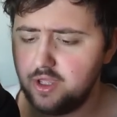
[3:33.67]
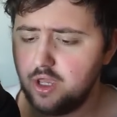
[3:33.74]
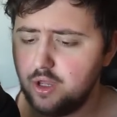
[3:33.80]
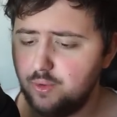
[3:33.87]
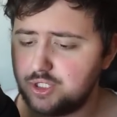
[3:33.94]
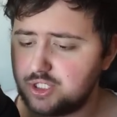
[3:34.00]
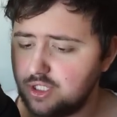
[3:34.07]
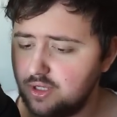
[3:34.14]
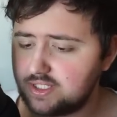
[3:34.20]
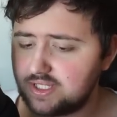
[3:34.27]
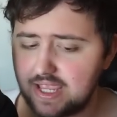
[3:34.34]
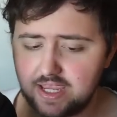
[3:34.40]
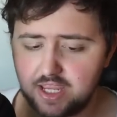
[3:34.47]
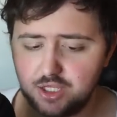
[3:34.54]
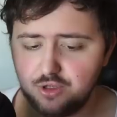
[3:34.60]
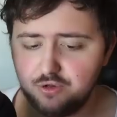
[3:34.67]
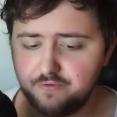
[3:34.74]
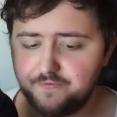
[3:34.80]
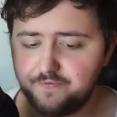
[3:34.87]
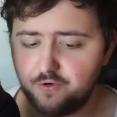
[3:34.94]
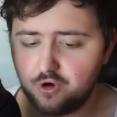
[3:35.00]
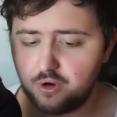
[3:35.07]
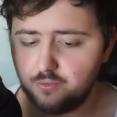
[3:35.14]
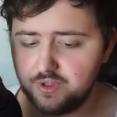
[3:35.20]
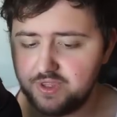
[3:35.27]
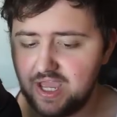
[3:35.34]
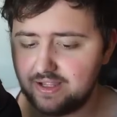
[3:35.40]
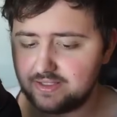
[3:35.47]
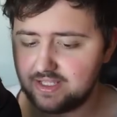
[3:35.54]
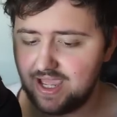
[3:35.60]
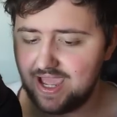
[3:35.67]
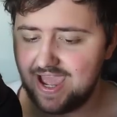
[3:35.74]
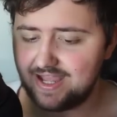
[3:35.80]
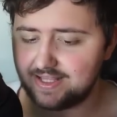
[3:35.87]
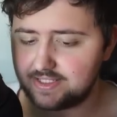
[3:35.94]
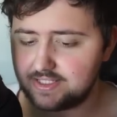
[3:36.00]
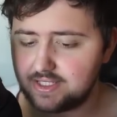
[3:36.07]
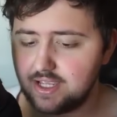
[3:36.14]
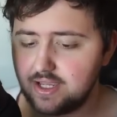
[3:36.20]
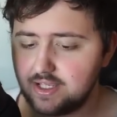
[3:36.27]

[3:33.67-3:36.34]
which looks like a new form without the hats.